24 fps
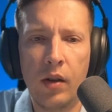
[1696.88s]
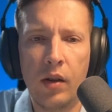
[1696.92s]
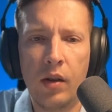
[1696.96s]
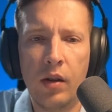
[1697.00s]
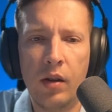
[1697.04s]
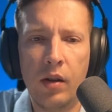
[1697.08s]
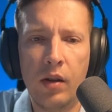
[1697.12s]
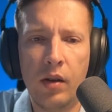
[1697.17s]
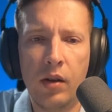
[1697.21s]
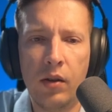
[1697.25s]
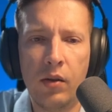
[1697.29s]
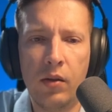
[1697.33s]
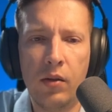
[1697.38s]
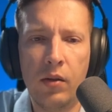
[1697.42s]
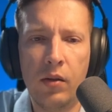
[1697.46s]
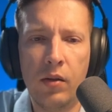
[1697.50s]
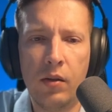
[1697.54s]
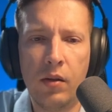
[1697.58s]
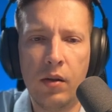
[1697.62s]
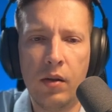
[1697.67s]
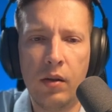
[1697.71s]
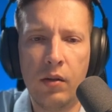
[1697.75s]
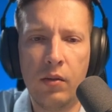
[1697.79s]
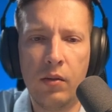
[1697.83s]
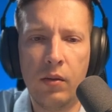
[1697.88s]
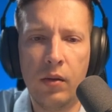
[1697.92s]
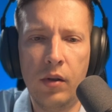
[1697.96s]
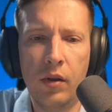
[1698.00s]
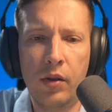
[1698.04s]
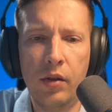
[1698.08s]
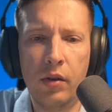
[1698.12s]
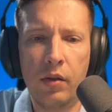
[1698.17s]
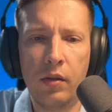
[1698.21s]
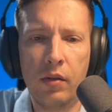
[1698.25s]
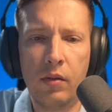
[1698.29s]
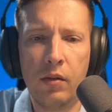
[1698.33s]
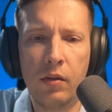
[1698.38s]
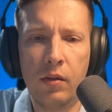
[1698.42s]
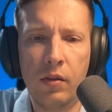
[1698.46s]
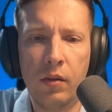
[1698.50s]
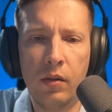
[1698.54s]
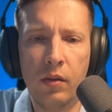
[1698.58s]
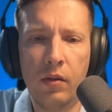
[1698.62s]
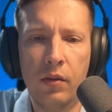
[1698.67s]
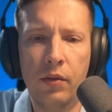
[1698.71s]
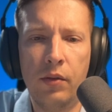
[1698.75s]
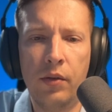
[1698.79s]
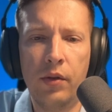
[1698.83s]
Get color, calculated
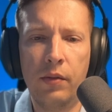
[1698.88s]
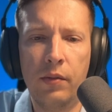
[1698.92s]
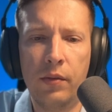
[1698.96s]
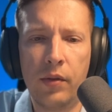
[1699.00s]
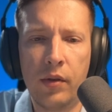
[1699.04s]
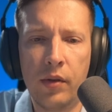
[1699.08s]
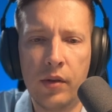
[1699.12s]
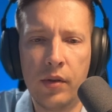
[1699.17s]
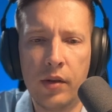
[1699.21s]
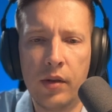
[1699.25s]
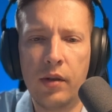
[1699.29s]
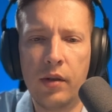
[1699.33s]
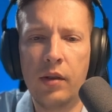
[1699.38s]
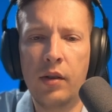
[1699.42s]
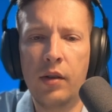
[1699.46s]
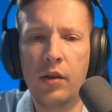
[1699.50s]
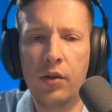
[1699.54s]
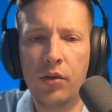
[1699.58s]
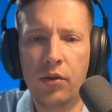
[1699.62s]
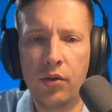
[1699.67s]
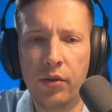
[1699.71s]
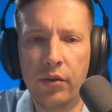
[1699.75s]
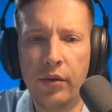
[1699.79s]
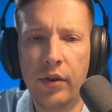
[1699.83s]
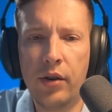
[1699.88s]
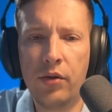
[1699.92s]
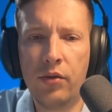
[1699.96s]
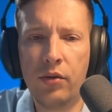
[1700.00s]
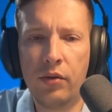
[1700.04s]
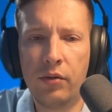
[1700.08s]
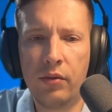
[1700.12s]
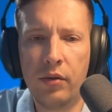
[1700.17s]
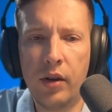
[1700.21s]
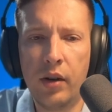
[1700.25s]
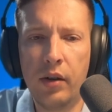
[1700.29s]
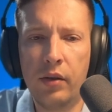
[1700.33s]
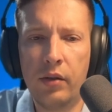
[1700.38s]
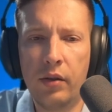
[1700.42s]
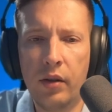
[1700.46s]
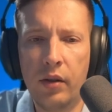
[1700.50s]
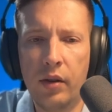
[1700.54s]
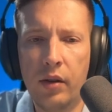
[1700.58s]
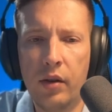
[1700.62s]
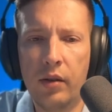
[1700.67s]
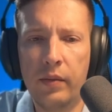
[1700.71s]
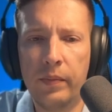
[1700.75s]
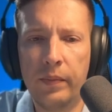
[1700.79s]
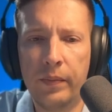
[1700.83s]
column difference in each direction, right?
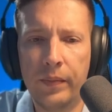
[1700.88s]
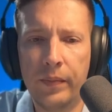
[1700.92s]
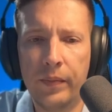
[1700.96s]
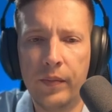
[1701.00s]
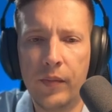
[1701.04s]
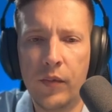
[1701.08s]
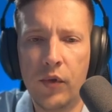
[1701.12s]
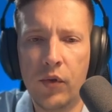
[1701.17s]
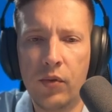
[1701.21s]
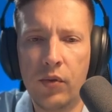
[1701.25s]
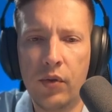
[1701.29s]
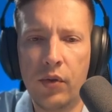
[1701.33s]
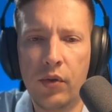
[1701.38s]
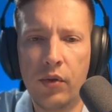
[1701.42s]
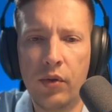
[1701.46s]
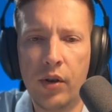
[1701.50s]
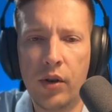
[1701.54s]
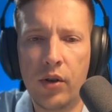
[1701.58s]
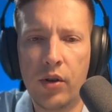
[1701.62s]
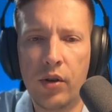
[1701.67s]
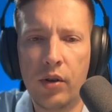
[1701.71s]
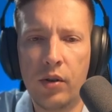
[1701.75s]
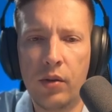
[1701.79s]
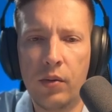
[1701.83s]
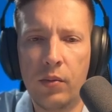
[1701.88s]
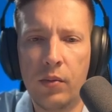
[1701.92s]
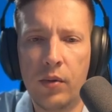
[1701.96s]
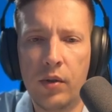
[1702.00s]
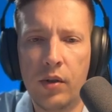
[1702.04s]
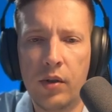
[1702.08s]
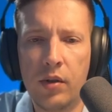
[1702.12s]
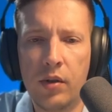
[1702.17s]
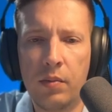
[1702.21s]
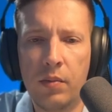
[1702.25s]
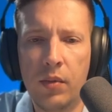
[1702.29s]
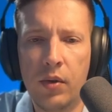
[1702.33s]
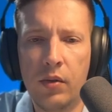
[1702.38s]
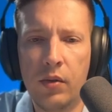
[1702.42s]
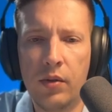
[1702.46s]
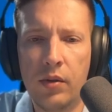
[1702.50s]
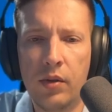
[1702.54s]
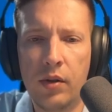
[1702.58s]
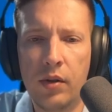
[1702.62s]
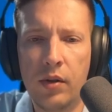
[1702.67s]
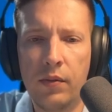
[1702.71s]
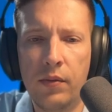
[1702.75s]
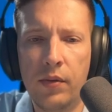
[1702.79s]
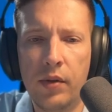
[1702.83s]
Yeah. Choose the direction with the smallest
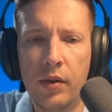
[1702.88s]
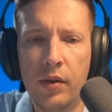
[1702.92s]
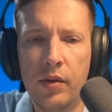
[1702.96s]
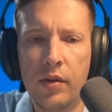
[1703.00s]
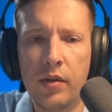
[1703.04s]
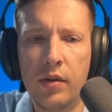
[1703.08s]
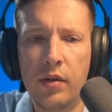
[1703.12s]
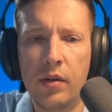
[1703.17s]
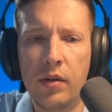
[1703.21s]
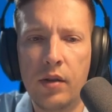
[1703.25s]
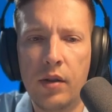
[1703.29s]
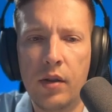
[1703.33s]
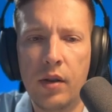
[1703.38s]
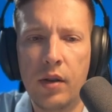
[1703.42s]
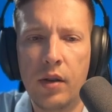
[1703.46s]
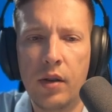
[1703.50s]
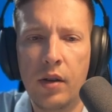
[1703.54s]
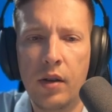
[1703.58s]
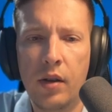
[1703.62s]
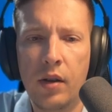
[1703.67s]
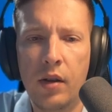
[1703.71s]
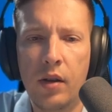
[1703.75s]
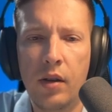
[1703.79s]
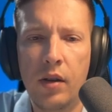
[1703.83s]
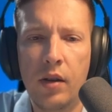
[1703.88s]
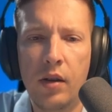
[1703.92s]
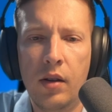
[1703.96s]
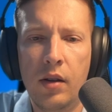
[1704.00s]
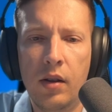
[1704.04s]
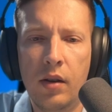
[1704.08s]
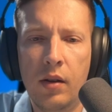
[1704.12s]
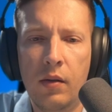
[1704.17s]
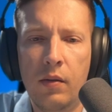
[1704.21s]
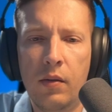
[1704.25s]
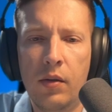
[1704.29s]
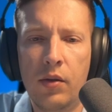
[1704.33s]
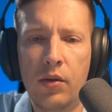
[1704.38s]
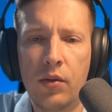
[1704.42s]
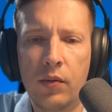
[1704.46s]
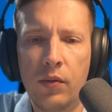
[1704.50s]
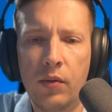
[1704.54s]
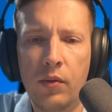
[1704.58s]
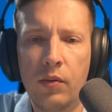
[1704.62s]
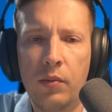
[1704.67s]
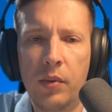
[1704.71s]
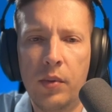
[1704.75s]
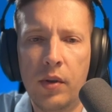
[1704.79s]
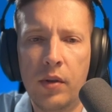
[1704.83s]
difference. Average of
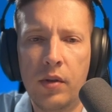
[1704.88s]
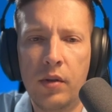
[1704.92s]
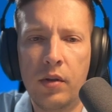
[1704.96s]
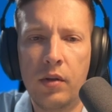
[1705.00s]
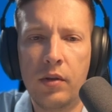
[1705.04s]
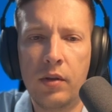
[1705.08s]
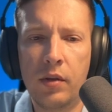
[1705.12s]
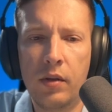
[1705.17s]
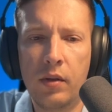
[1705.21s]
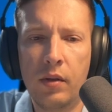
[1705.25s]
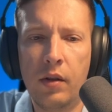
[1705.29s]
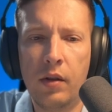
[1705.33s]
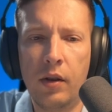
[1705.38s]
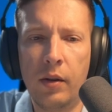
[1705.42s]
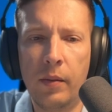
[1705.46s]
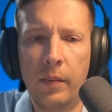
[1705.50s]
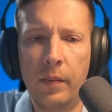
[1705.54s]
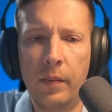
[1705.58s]
5 pixels. Okay.